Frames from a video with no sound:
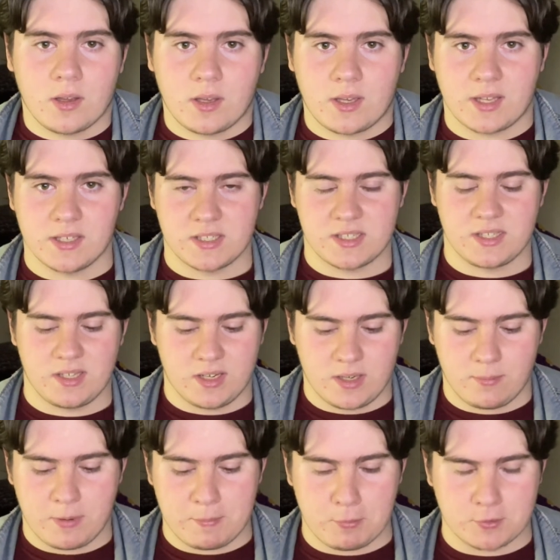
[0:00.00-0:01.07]
can
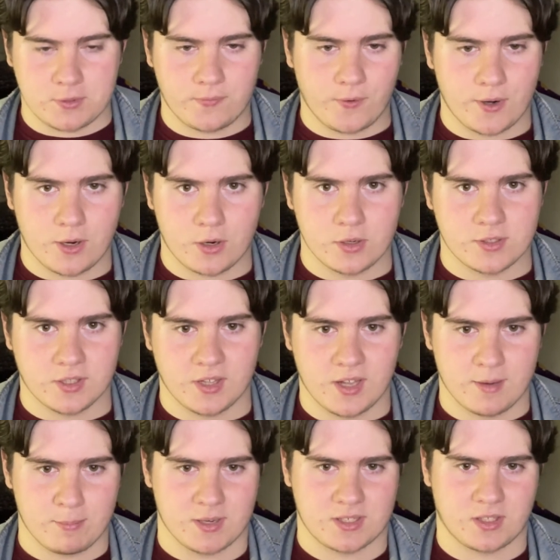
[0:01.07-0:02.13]
see people's fears and
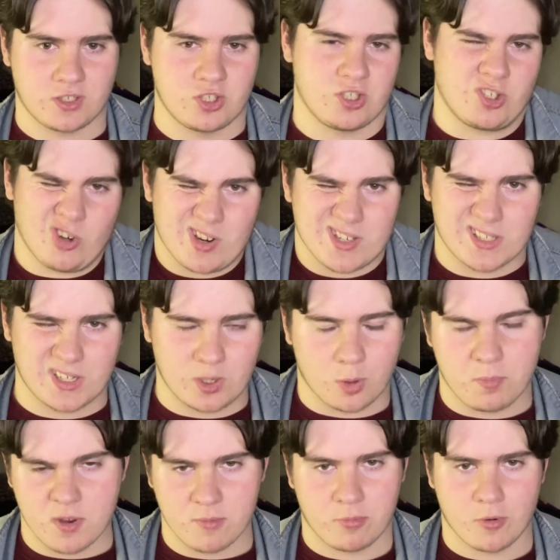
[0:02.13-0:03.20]
then basically just tries to kill
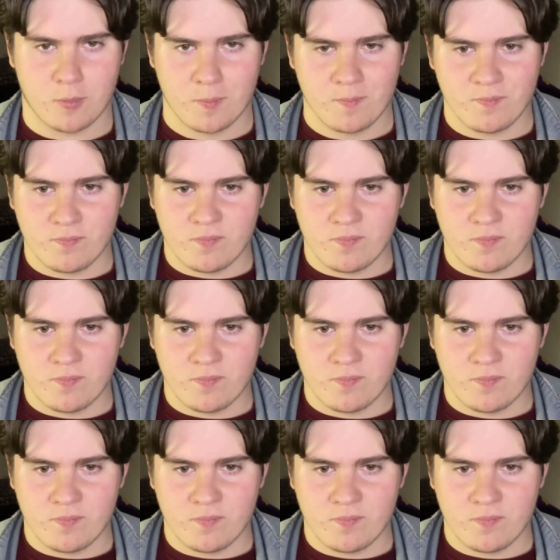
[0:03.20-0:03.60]
people.